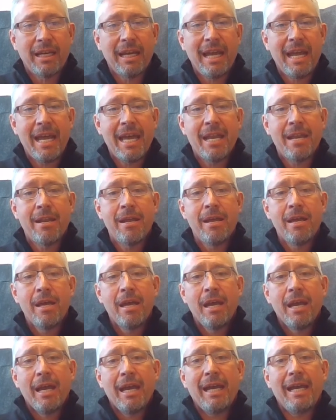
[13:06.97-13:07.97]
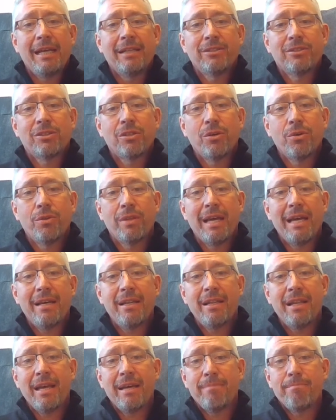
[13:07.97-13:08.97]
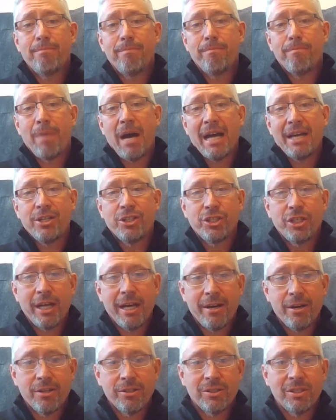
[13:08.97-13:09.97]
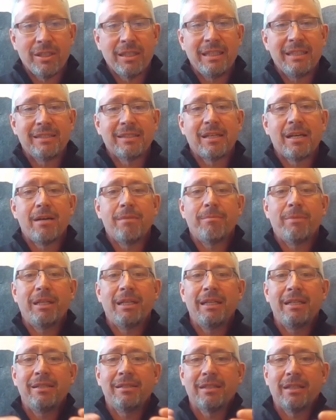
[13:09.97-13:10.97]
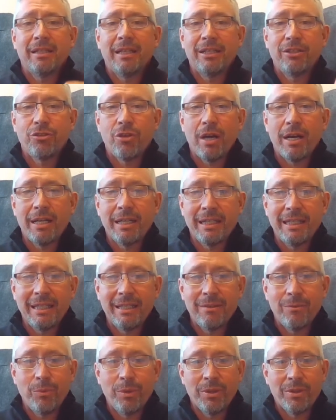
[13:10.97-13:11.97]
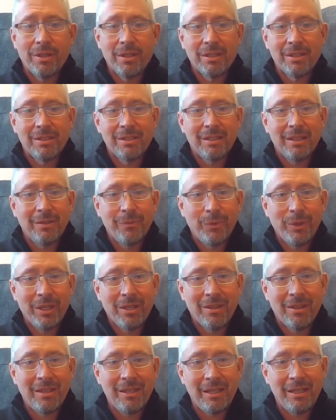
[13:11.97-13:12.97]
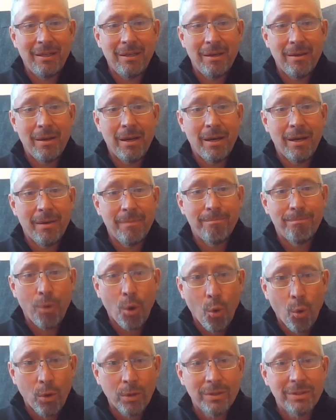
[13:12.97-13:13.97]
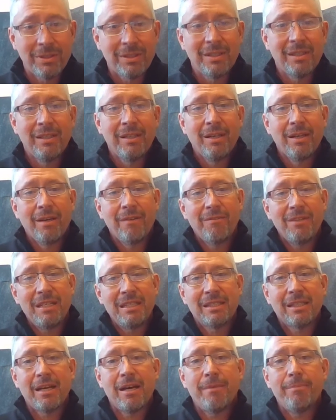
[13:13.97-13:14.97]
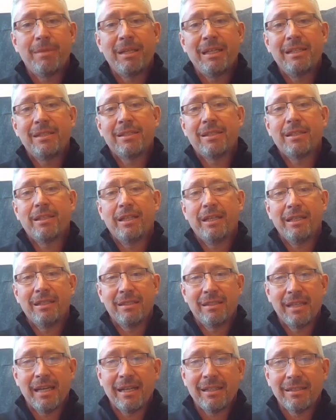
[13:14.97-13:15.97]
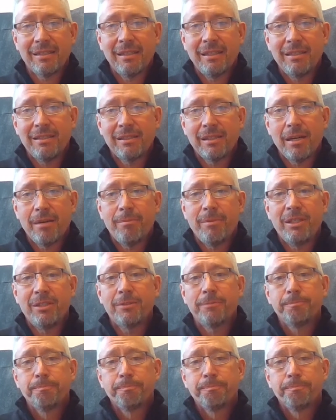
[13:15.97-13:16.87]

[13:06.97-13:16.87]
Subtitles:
And so then they buy shares in these companies, and they try to get with the boards of these companies and the execs in these companies.